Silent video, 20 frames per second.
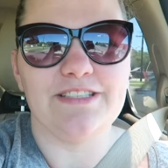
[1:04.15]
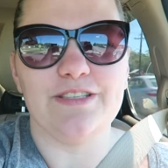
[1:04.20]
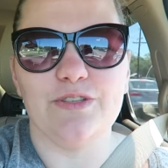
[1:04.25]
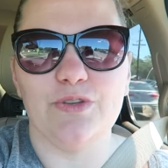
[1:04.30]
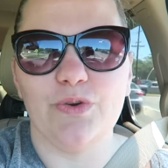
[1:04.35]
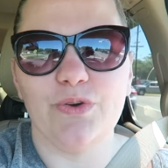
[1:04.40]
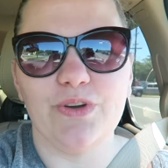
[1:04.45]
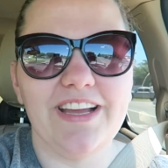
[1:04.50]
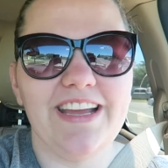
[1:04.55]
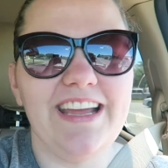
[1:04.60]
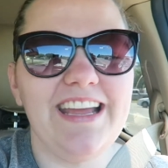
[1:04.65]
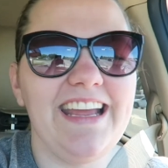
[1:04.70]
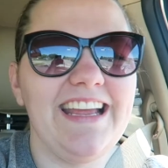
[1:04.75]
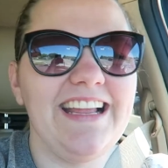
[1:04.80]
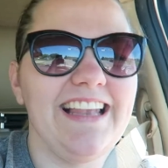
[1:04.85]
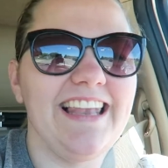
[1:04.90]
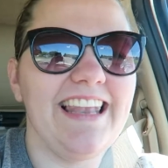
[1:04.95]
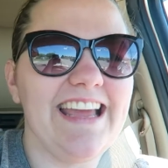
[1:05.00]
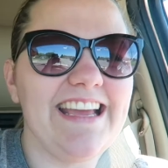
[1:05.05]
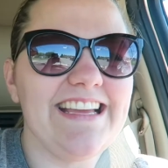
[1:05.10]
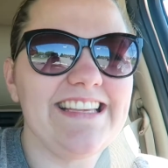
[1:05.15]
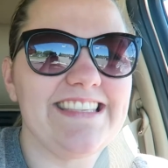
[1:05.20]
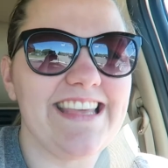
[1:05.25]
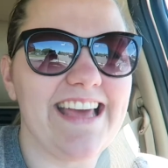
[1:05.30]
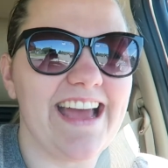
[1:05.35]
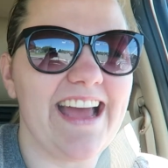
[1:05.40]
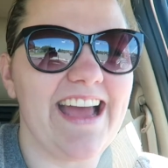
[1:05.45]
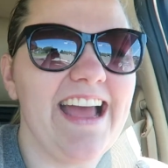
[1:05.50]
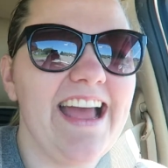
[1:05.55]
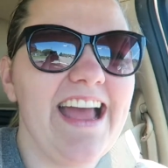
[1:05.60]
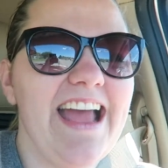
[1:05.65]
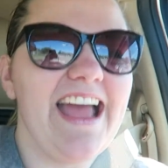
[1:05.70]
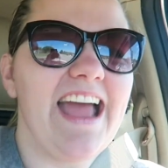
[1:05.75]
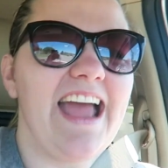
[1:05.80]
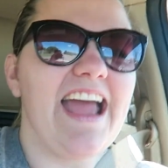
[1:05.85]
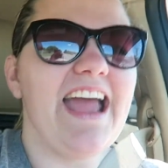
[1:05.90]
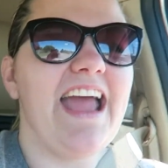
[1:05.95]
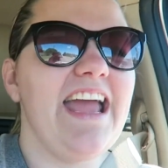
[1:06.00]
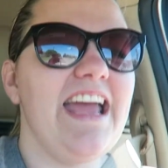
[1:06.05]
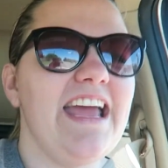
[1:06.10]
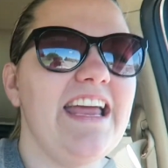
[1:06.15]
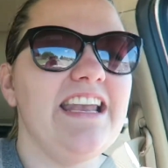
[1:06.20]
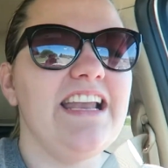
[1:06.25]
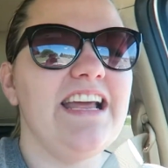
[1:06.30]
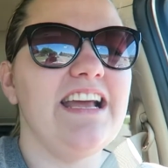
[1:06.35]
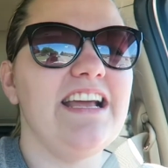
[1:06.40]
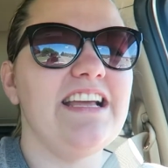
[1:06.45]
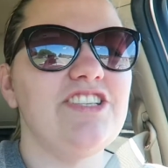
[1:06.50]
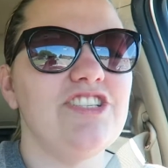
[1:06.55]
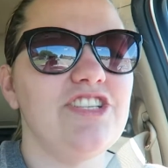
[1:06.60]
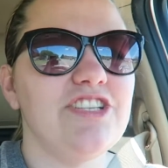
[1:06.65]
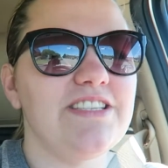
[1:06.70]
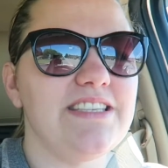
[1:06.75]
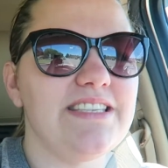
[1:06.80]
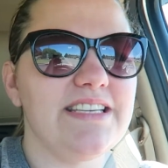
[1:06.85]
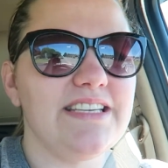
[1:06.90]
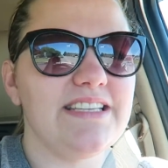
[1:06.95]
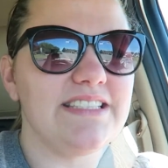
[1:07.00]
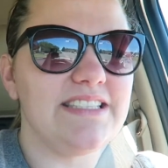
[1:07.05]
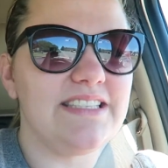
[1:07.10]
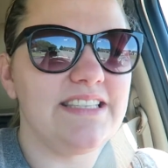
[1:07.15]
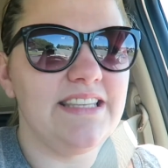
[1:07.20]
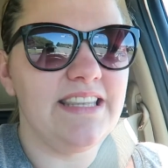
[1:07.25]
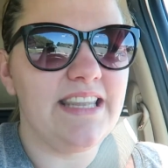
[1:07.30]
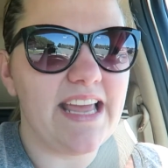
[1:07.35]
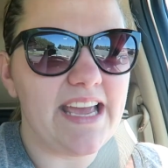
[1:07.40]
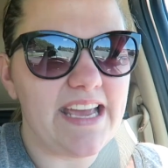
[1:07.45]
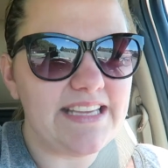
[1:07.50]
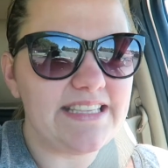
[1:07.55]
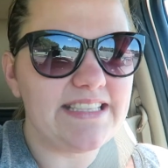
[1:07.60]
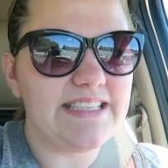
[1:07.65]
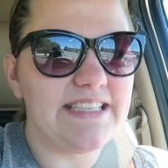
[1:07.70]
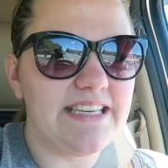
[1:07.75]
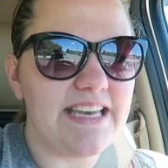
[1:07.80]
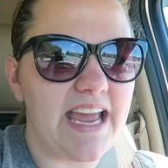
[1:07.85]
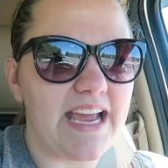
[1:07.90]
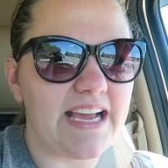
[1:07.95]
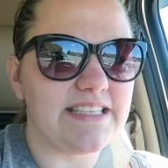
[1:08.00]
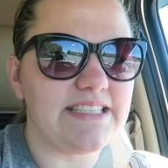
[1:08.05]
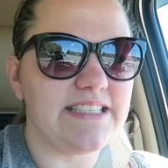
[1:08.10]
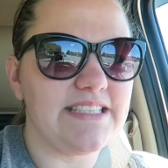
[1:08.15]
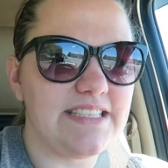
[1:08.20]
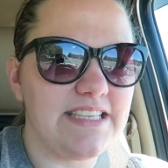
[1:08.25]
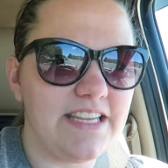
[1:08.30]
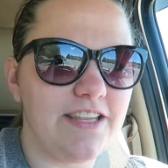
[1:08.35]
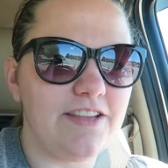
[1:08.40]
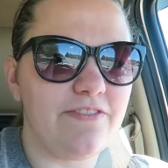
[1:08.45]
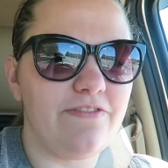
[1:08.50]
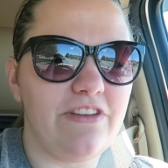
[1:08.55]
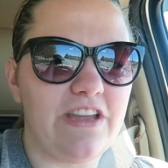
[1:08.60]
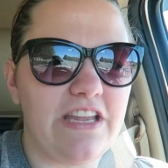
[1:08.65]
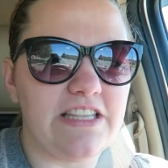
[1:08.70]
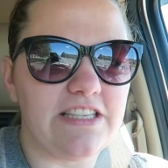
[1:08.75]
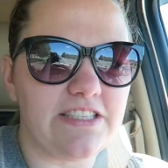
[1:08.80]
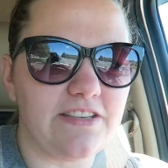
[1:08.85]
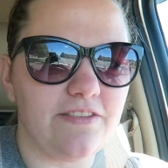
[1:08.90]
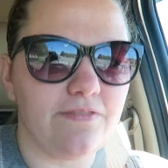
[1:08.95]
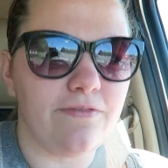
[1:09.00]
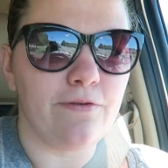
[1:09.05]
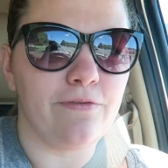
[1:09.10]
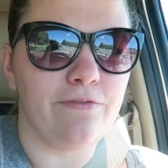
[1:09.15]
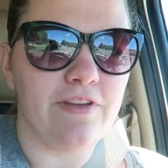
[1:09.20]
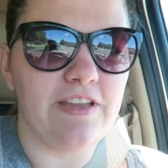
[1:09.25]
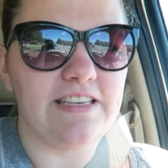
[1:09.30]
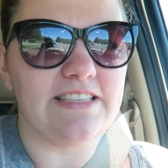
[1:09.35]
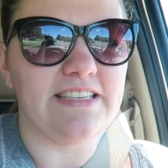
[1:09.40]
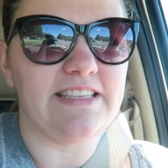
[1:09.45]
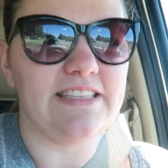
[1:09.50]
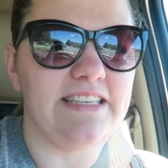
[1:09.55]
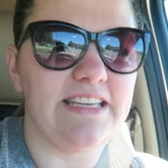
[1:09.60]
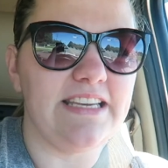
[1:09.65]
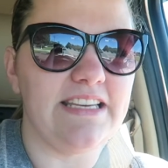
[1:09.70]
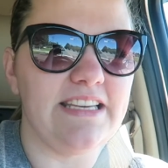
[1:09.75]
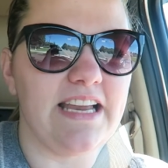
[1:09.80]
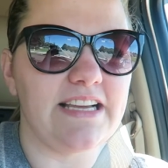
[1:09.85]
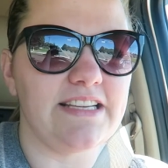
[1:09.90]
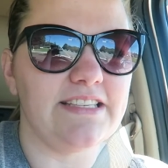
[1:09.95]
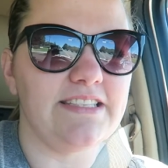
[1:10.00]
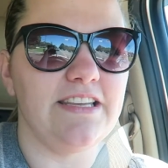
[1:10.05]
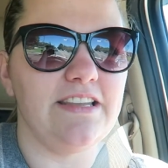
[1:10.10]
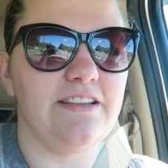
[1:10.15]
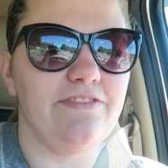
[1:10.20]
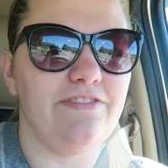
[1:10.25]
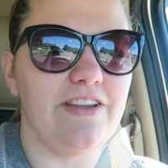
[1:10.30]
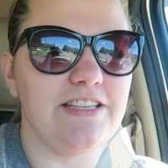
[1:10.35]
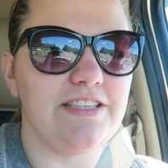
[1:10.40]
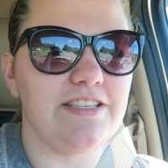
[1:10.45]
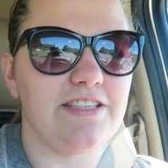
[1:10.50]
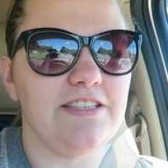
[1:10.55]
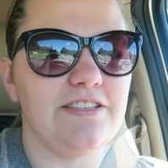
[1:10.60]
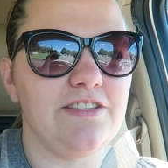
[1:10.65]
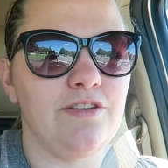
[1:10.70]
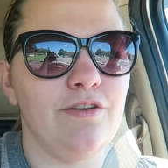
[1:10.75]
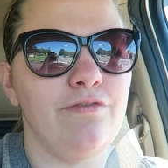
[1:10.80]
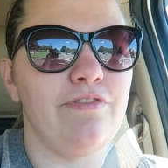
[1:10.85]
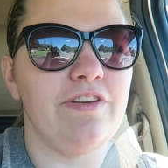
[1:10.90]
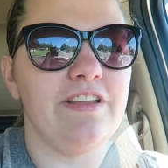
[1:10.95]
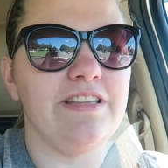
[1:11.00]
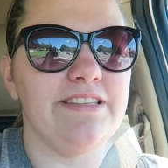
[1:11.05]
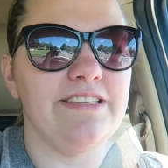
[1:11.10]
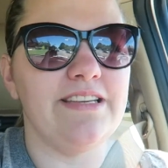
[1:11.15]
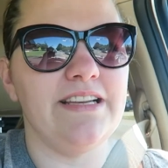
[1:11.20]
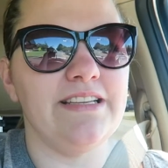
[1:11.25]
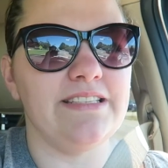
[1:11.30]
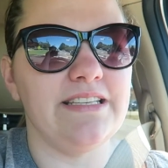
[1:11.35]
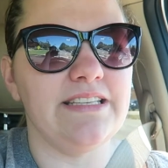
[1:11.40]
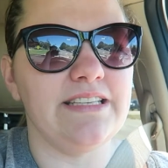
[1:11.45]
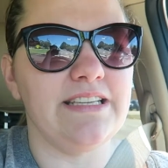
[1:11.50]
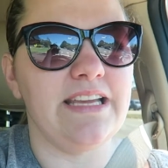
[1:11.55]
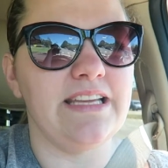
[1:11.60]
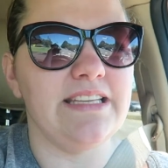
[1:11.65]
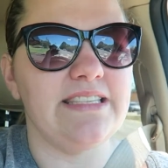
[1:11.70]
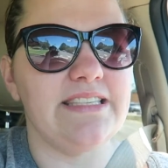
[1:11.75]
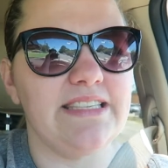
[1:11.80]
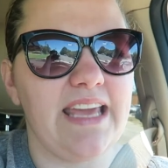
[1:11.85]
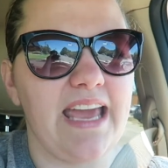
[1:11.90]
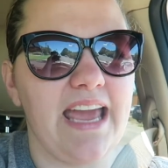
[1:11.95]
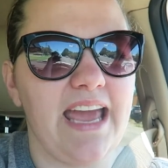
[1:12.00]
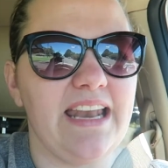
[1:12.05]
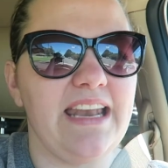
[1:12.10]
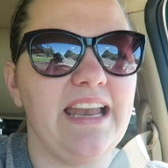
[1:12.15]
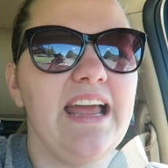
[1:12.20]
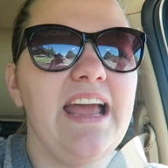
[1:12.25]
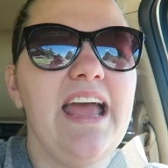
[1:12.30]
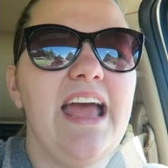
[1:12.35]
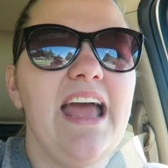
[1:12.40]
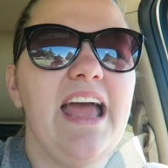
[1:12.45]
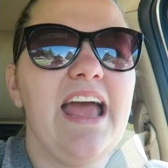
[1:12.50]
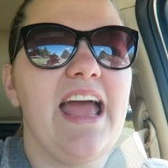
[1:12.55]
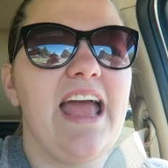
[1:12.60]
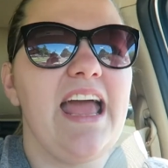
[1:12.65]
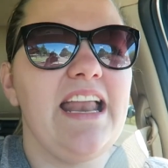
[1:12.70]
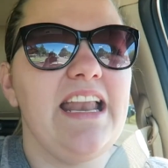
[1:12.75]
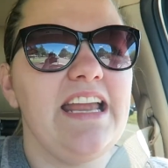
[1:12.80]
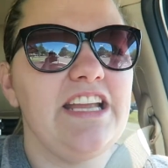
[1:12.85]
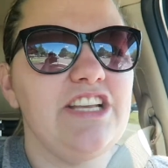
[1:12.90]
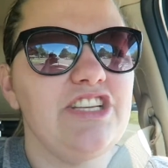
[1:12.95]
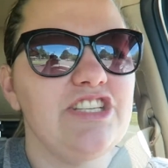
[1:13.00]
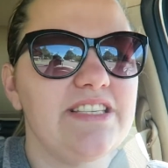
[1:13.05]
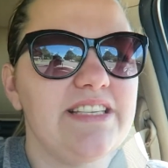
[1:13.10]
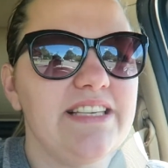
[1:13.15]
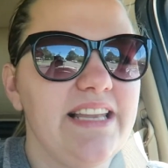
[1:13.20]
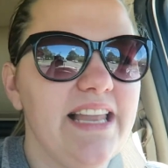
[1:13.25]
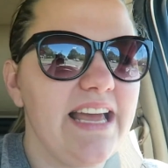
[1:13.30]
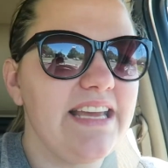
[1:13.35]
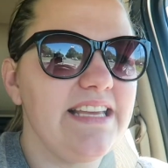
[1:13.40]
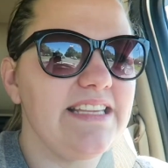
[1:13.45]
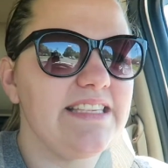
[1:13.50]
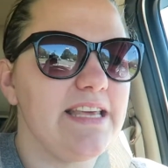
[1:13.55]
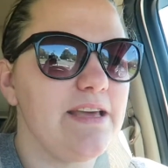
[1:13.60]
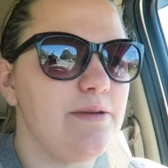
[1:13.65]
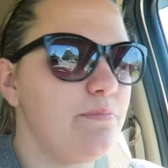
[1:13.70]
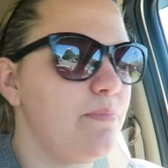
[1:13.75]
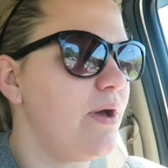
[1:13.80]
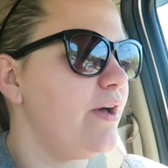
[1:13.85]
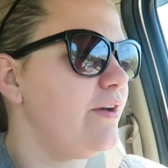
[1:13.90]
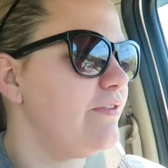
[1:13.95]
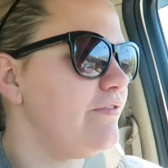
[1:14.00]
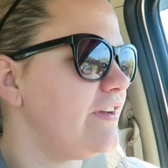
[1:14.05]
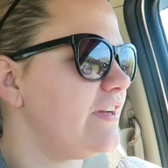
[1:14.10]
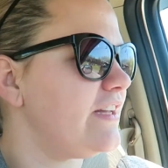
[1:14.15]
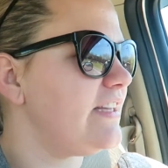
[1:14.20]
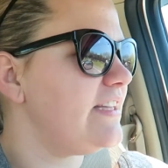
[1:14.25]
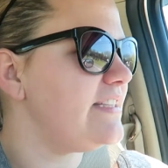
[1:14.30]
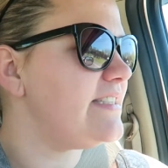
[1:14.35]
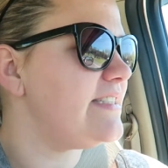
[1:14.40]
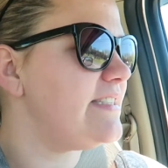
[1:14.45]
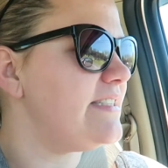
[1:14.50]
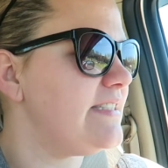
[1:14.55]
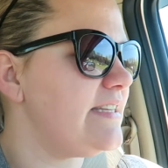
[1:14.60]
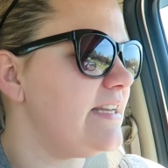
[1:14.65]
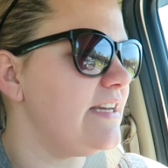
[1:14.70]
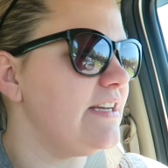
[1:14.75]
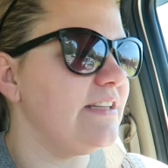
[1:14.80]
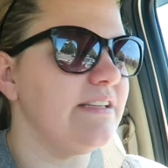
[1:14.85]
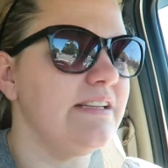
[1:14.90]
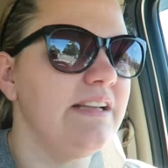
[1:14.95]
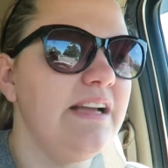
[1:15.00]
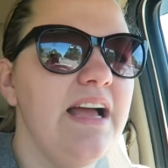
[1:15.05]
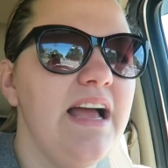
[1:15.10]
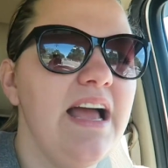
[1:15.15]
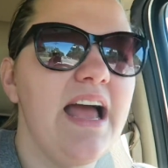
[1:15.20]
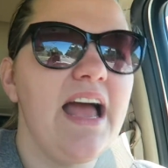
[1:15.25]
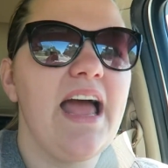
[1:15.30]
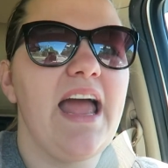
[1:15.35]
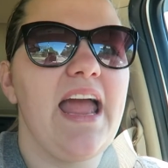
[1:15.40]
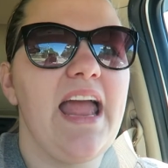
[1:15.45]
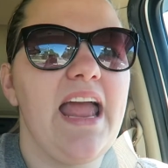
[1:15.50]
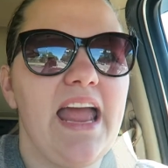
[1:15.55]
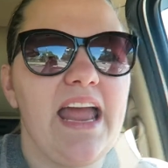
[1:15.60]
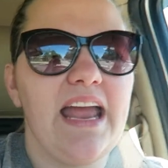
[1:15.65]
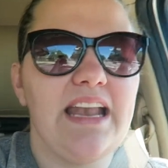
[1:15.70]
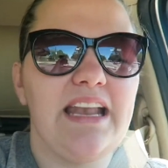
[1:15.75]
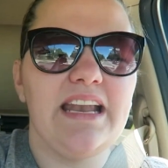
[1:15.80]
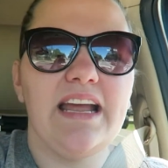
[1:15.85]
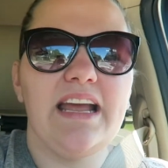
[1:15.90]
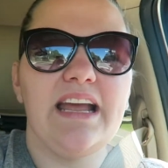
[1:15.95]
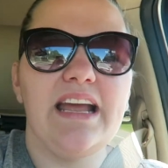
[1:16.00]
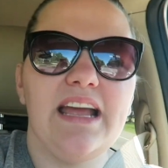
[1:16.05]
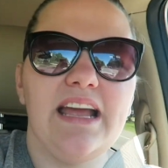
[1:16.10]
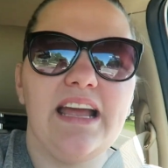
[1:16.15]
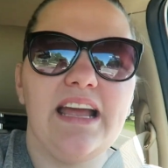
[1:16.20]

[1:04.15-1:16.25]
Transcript: doesn't talk. He lays there and just lays next to the fence for Finn to sit next to the fence so Finn doesn't get scared. And he just lays there perfectly still, and